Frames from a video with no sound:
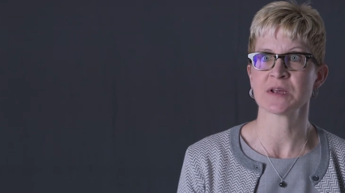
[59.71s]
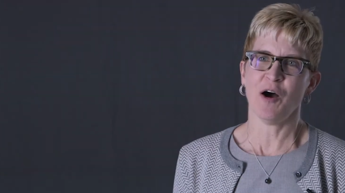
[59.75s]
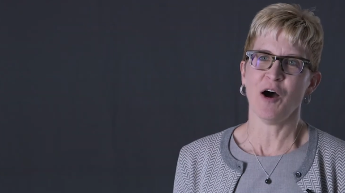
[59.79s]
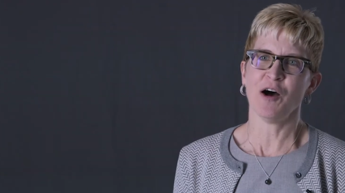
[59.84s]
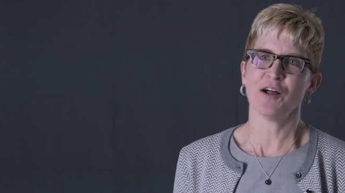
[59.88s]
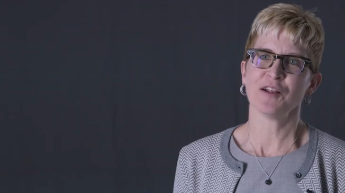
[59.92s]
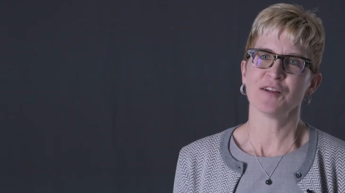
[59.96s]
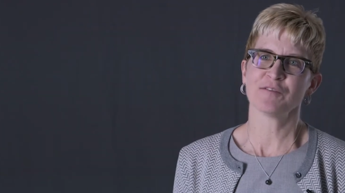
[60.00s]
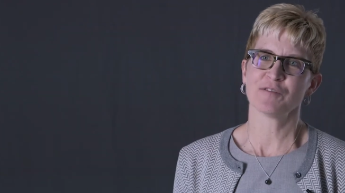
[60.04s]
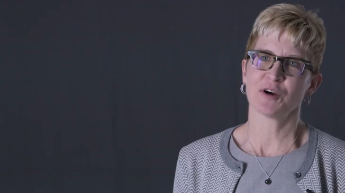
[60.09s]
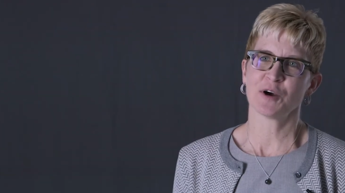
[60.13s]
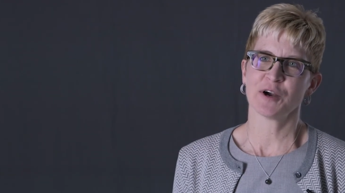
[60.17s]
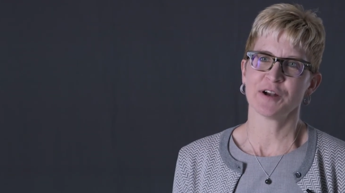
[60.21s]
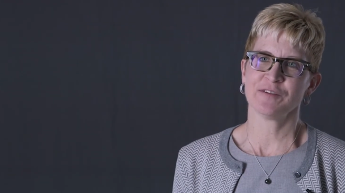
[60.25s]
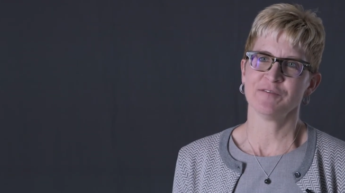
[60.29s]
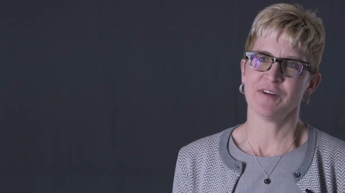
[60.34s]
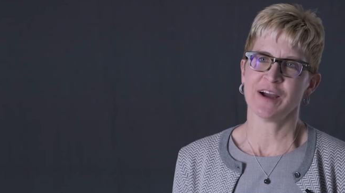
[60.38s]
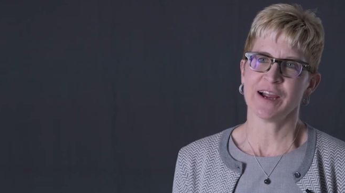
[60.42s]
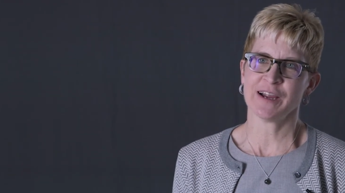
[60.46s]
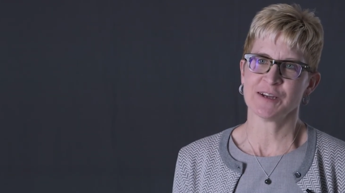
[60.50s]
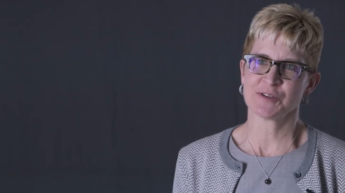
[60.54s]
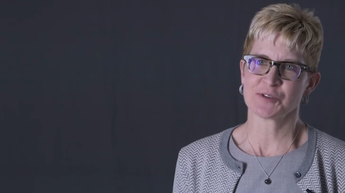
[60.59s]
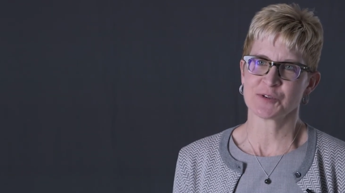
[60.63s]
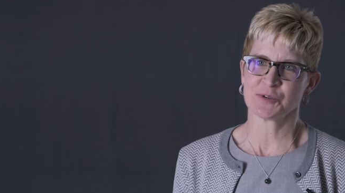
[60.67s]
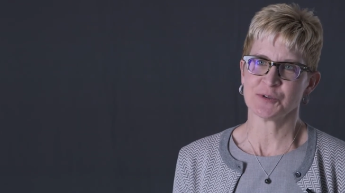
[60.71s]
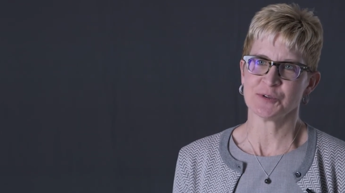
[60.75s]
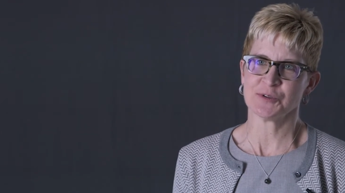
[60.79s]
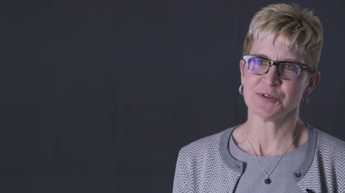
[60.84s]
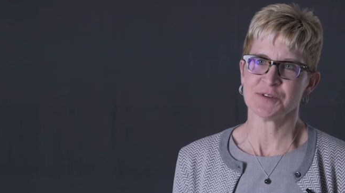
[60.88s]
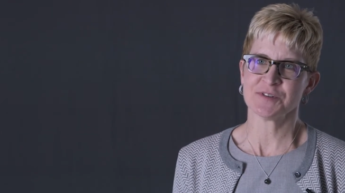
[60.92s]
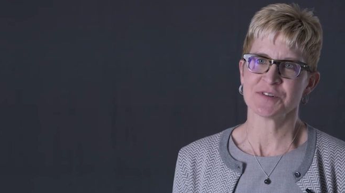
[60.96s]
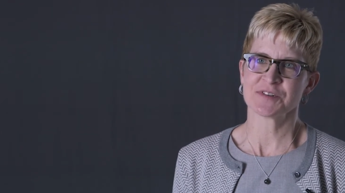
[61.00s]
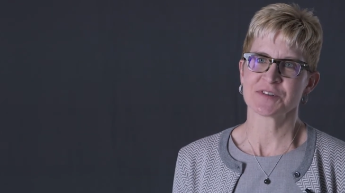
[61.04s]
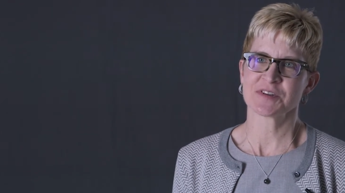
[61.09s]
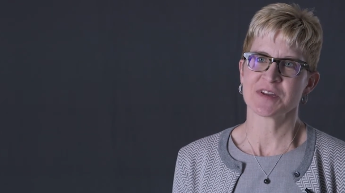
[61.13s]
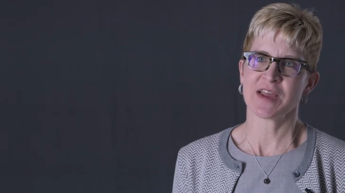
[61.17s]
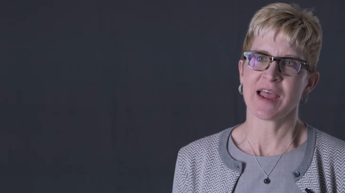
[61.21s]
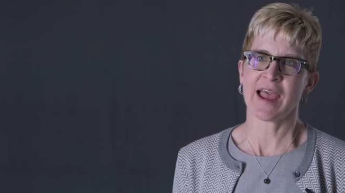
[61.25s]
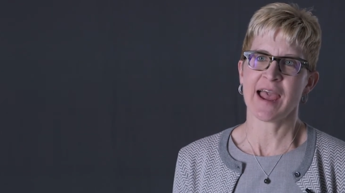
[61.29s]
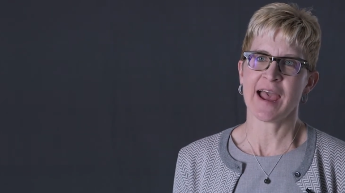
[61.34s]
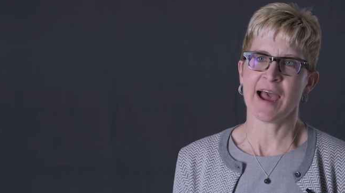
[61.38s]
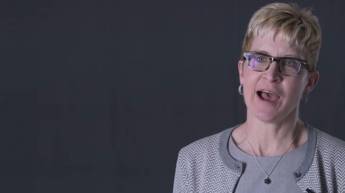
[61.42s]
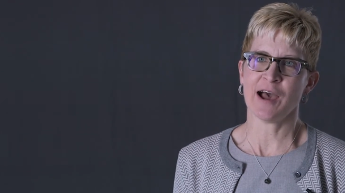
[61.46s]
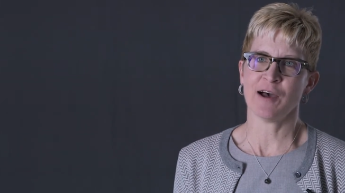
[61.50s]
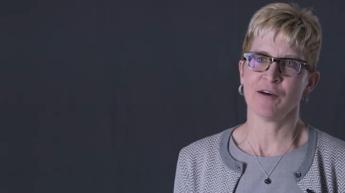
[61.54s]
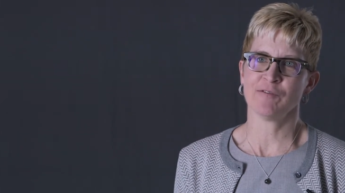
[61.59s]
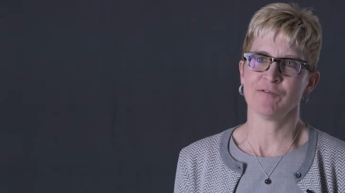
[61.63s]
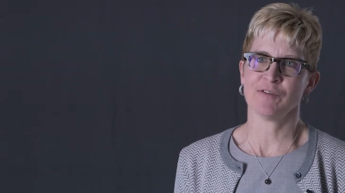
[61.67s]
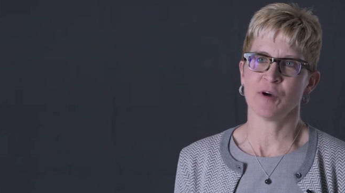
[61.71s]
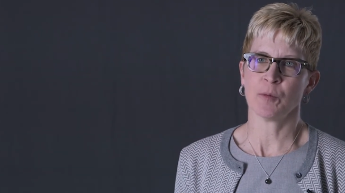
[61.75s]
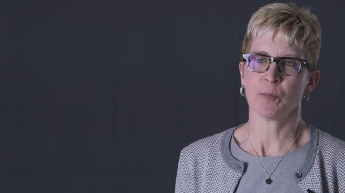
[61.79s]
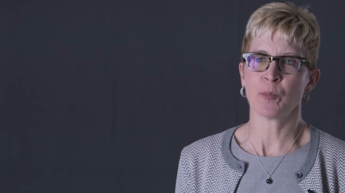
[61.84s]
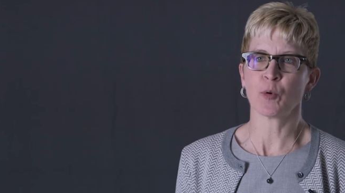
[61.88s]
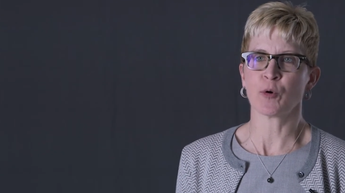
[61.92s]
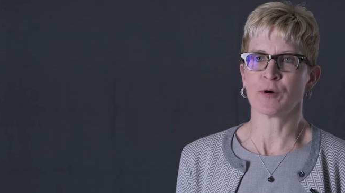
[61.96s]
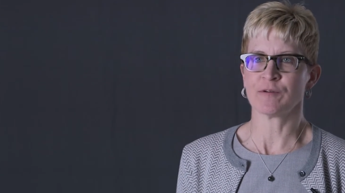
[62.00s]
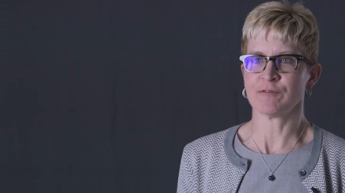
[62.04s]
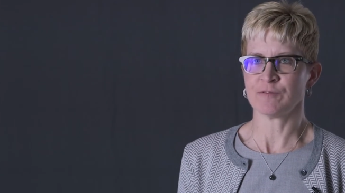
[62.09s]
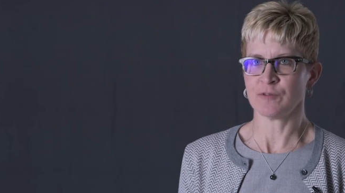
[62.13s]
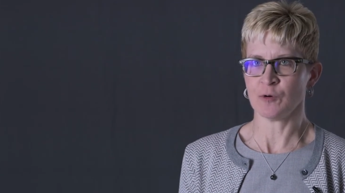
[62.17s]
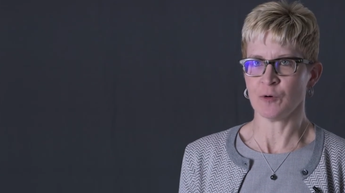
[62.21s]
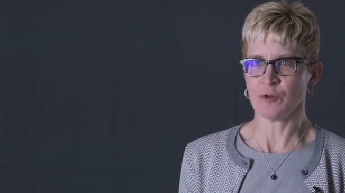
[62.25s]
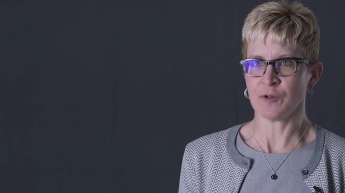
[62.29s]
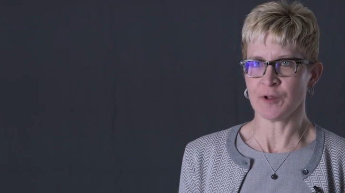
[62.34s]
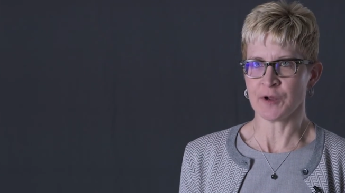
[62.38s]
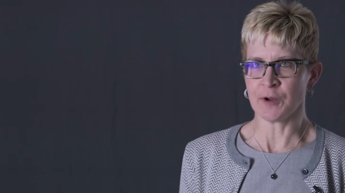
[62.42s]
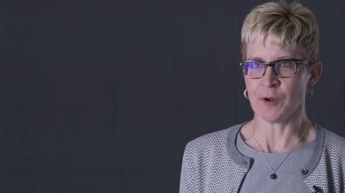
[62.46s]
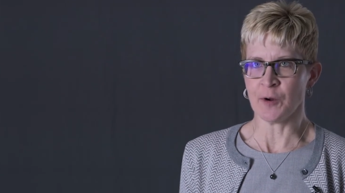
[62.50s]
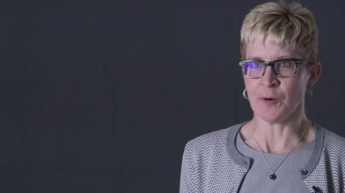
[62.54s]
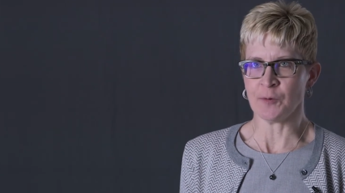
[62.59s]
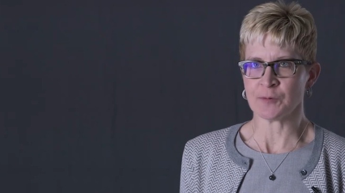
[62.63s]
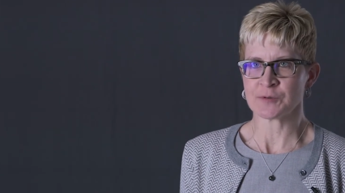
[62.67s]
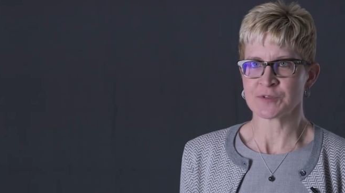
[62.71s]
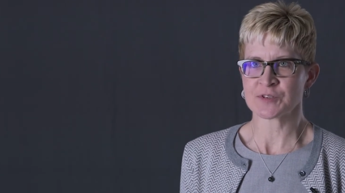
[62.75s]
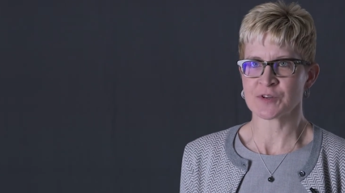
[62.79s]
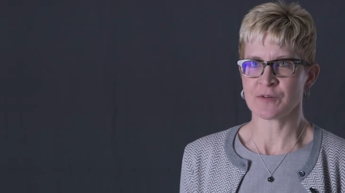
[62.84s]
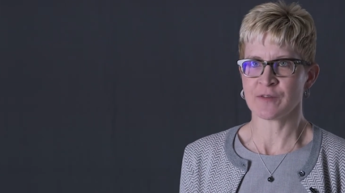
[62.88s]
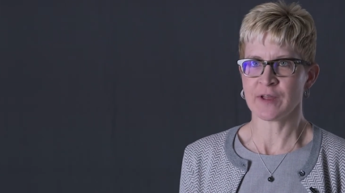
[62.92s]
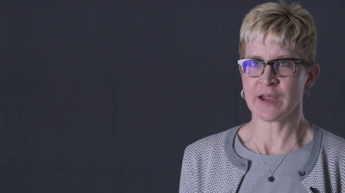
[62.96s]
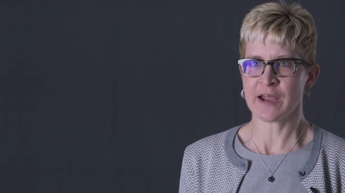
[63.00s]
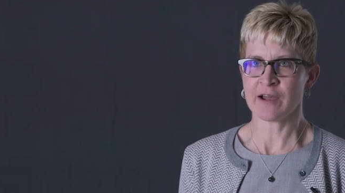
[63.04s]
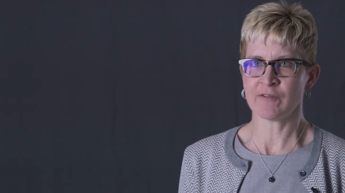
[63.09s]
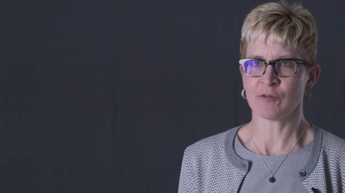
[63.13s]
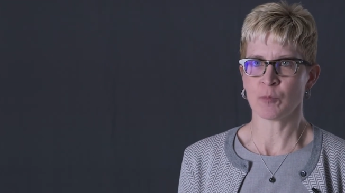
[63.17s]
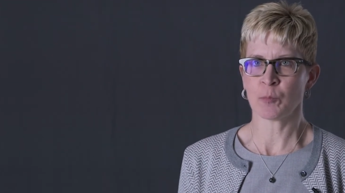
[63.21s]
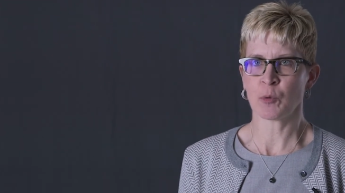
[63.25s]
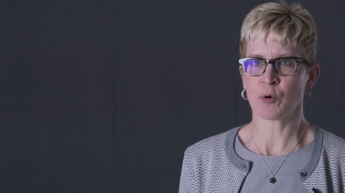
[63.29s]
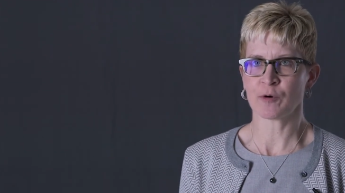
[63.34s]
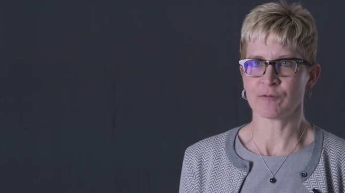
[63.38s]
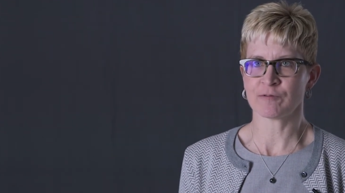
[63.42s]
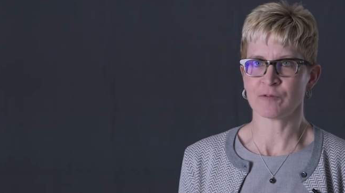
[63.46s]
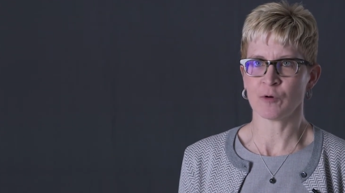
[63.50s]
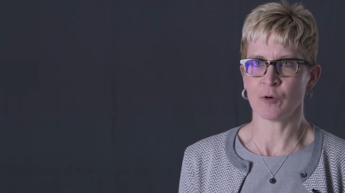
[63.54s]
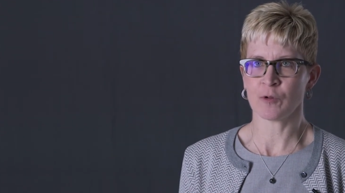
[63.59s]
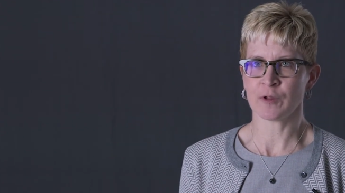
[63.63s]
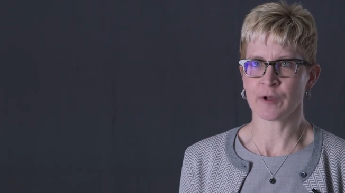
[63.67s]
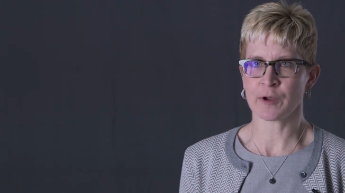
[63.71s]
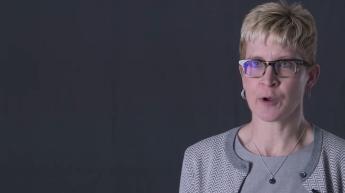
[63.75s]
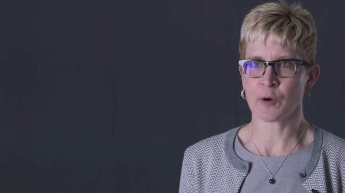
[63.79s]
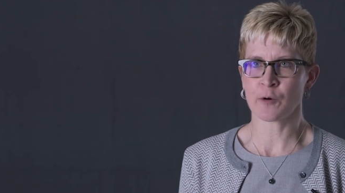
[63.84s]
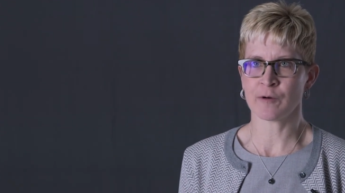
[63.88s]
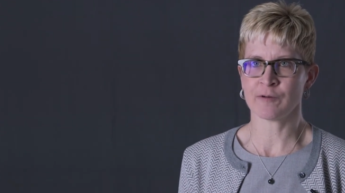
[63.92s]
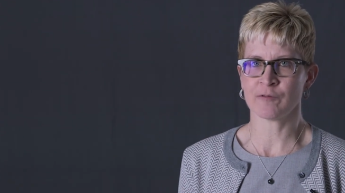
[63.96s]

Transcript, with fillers: All of our advisors have a portfolio. So they have a portfolio